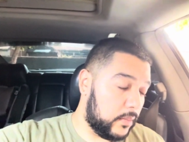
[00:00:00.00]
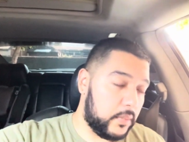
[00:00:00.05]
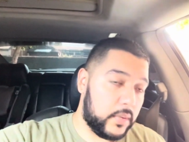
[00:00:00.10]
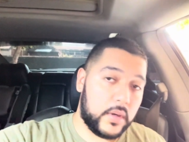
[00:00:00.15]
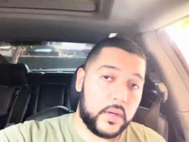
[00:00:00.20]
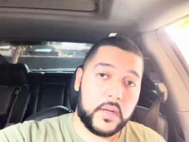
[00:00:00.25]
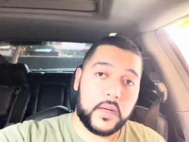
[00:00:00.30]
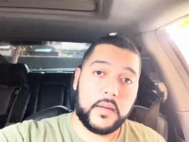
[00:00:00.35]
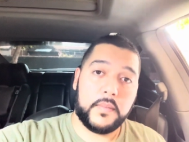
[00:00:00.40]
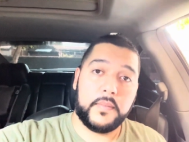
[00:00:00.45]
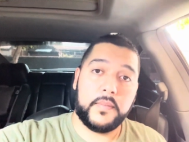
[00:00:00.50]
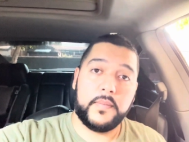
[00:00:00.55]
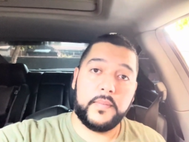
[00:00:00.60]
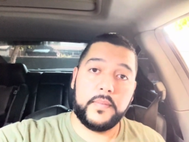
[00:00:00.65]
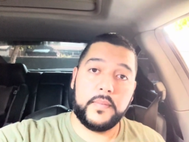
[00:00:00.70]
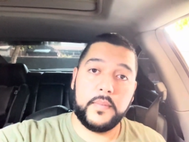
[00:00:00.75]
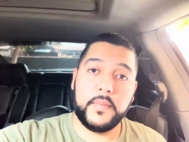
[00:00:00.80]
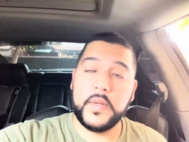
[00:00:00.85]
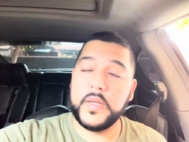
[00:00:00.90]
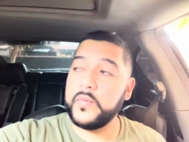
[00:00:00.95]
But
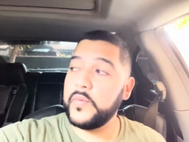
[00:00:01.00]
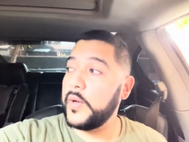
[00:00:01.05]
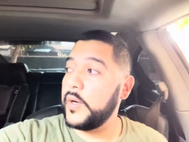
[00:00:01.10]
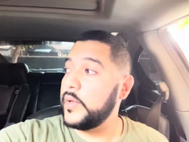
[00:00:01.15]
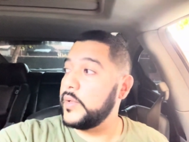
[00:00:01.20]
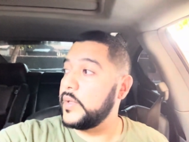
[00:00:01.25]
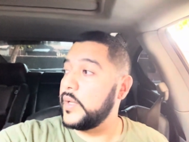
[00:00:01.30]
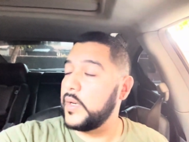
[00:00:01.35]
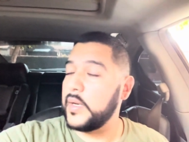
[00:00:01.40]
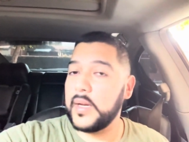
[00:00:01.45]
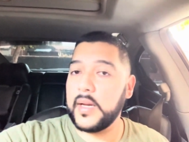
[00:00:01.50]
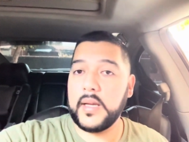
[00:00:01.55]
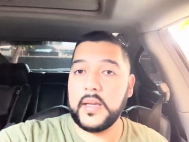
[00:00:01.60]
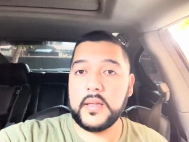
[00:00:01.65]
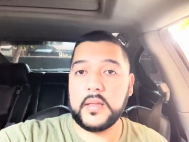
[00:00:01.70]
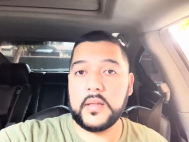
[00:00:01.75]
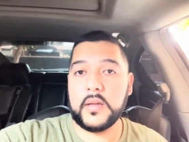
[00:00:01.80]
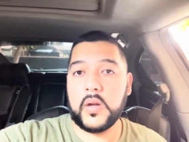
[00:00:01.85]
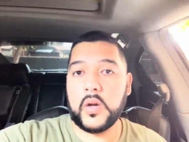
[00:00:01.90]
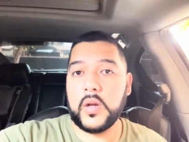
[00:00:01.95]
this video is done,
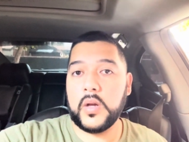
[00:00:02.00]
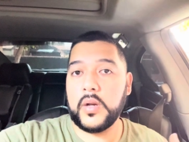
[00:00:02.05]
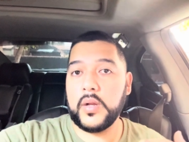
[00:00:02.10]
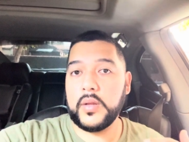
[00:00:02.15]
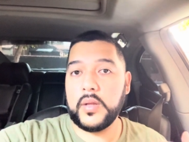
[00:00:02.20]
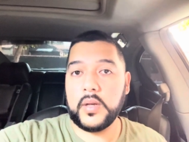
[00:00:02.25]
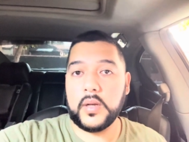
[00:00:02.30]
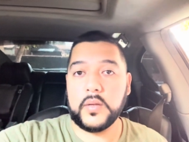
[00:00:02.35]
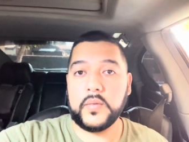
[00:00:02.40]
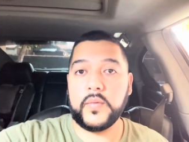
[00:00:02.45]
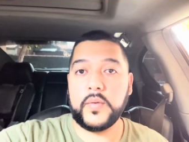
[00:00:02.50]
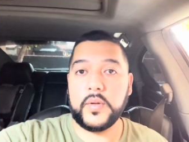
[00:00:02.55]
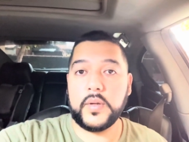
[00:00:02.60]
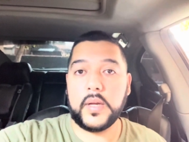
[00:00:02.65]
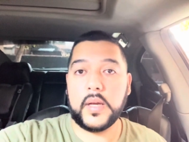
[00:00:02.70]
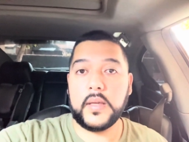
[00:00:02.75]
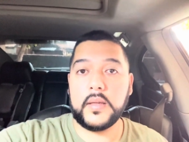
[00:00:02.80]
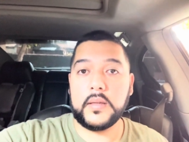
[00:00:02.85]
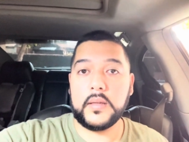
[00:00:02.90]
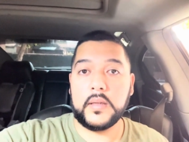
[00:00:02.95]
guys. I don't got nothing else for you
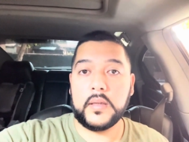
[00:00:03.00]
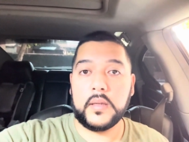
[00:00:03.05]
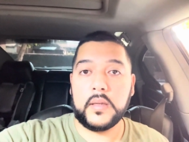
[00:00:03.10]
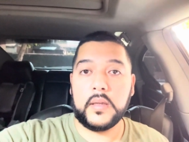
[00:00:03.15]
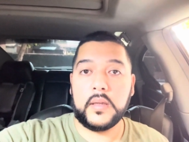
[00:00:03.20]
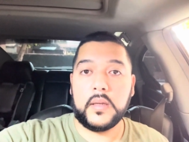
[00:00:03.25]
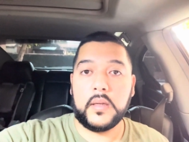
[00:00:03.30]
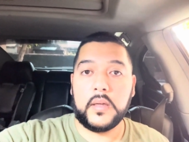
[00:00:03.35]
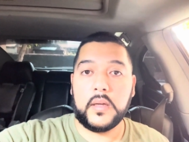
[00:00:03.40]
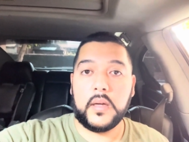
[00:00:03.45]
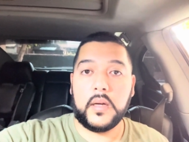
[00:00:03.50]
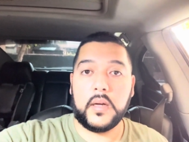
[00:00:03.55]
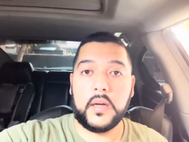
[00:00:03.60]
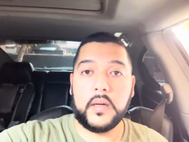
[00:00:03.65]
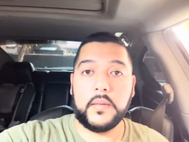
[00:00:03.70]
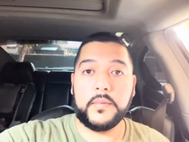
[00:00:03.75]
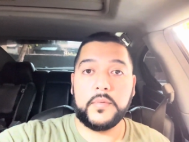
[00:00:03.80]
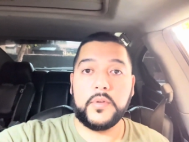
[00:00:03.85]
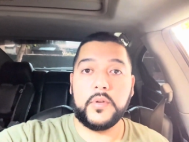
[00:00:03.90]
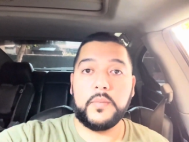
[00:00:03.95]
guys.
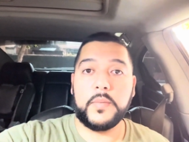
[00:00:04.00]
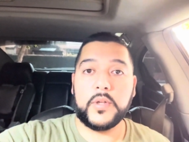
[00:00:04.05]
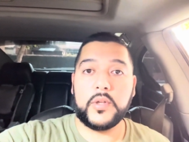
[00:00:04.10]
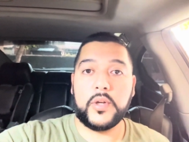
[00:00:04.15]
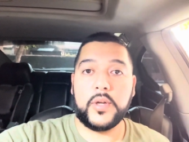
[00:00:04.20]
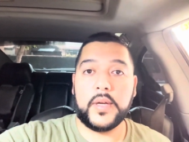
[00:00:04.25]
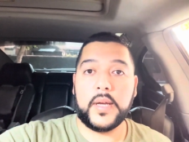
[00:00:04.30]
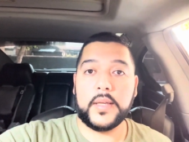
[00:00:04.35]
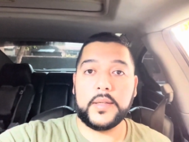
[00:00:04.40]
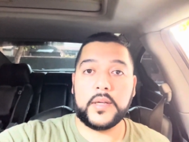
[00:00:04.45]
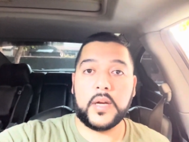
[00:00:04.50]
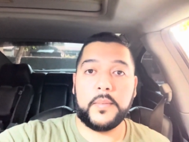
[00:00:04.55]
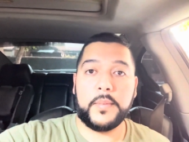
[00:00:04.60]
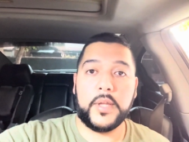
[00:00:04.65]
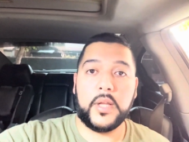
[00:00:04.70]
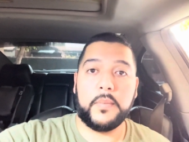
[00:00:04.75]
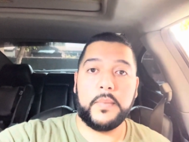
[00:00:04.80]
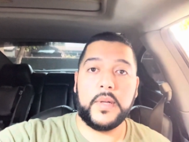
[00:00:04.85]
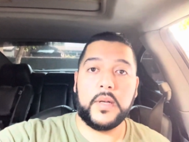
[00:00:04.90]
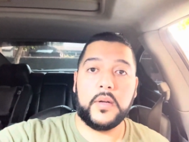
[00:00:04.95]
So make sure you guys
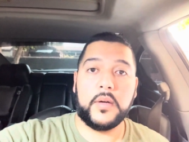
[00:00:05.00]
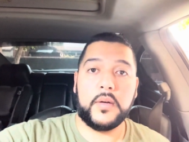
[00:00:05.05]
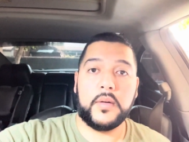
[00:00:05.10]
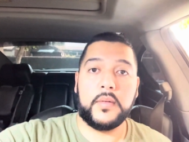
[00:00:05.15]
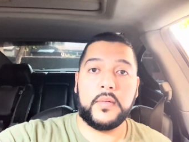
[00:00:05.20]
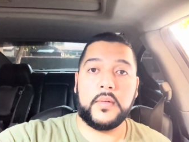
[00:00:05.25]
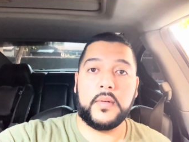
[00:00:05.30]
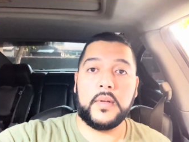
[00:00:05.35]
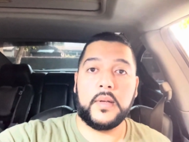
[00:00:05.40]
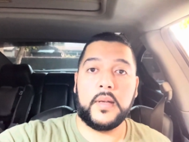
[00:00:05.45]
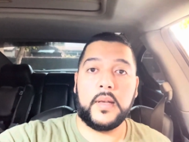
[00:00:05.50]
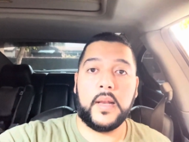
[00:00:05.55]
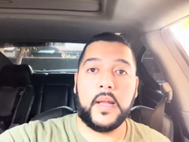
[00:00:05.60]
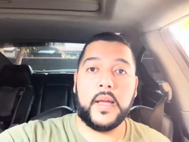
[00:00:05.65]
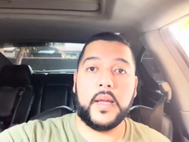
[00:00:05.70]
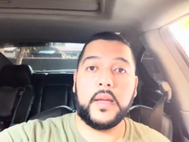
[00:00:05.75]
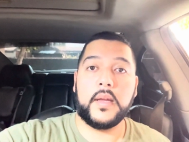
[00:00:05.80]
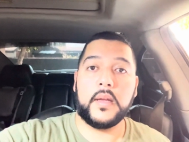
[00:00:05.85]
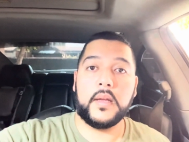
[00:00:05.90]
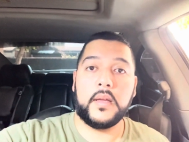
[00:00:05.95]
comment down below,
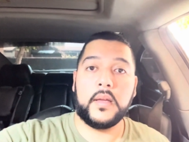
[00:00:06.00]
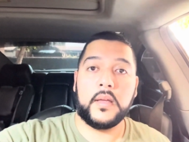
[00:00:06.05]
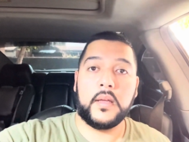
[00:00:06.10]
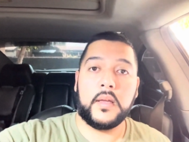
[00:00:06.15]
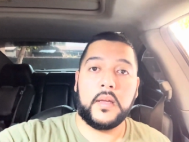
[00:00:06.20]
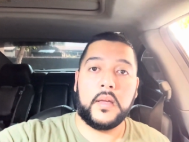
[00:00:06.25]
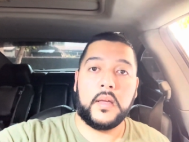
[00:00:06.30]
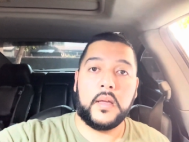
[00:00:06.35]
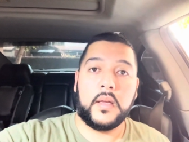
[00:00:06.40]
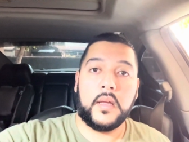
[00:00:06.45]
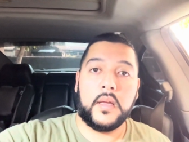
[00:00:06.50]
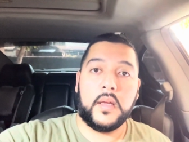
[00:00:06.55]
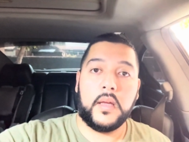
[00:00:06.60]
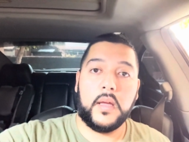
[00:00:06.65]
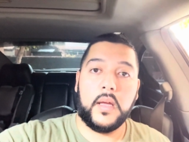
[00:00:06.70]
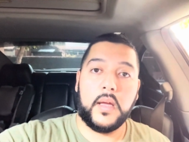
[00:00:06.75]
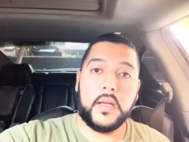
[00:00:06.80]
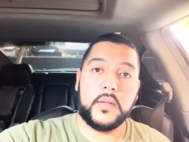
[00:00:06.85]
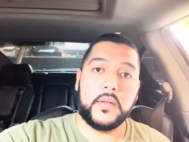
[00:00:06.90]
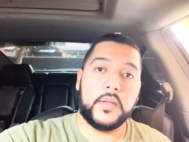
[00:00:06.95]
like,
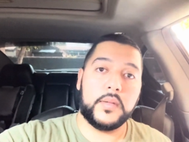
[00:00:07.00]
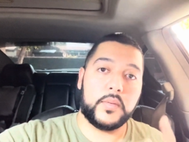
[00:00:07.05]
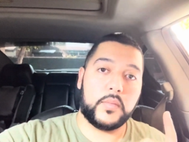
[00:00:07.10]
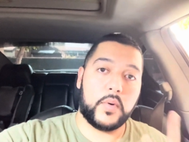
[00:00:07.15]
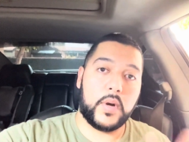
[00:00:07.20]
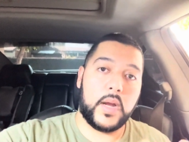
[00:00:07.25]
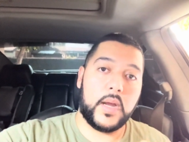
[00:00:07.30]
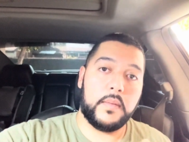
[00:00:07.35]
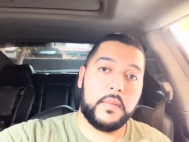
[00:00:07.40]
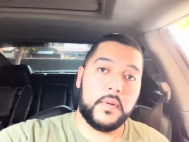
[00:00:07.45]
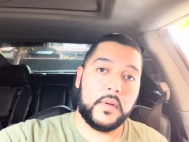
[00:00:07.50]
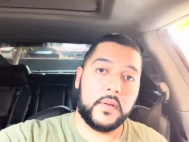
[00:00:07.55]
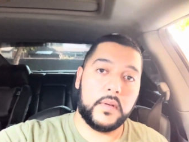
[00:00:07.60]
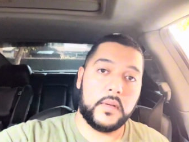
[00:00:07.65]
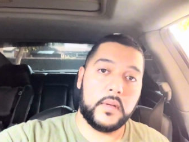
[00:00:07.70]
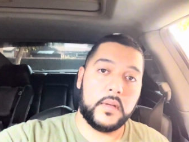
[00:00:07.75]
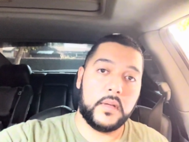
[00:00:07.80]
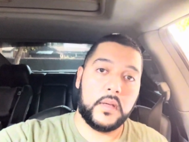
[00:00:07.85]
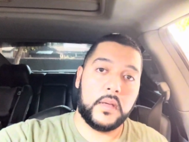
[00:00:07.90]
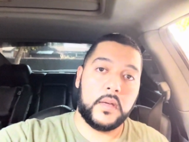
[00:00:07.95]
and subscribe.
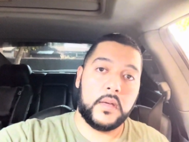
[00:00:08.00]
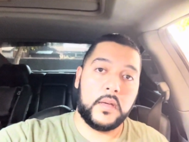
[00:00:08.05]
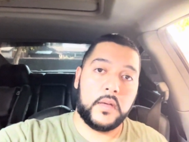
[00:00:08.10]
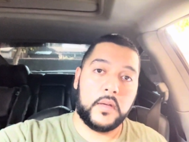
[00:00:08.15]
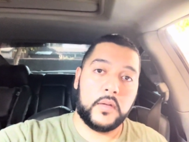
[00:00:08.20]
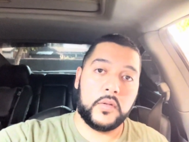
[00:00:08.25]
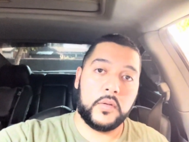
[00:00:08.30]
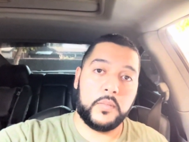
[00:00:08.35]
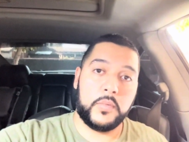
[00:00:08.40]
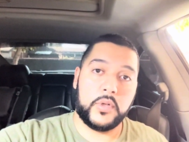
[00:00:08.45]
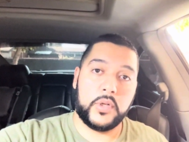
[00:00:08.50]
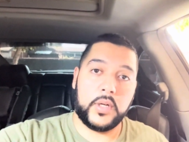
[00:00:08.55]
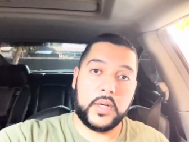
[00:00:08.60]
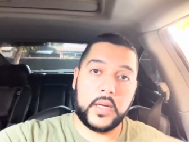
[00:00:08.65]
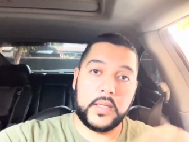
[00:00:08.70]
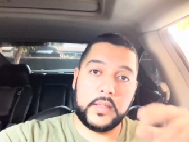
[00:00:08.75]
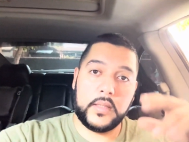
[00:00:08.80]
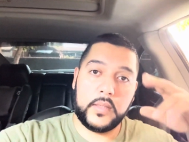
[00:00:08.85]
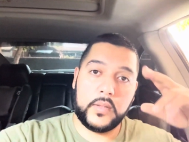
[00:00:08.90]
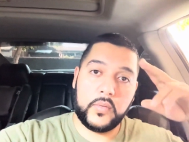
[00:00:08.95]
So make sure you
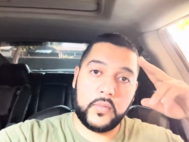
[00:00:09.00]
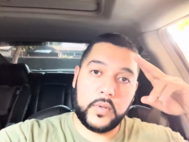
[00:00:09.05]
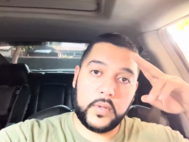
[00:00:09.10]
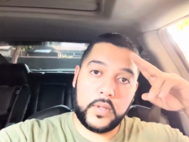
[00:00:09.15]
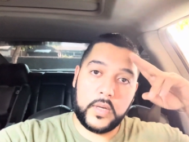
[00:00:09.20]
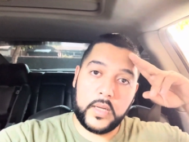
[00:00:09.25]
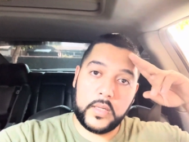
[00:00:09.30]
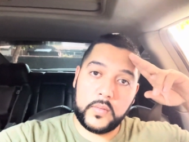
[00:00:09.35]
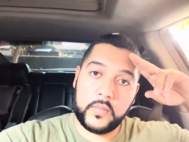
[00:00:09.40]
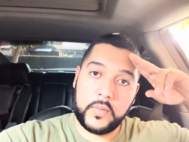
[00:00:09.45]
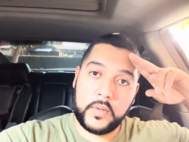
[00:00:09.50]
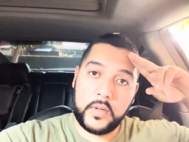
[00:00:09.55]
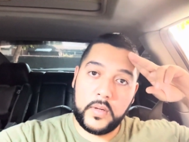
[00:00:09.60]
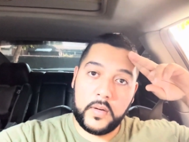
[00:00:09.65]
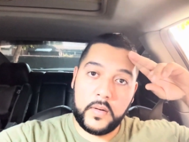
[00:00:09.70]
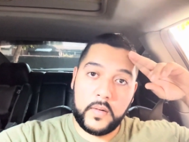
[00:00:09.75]
guys stay tuned on the next one.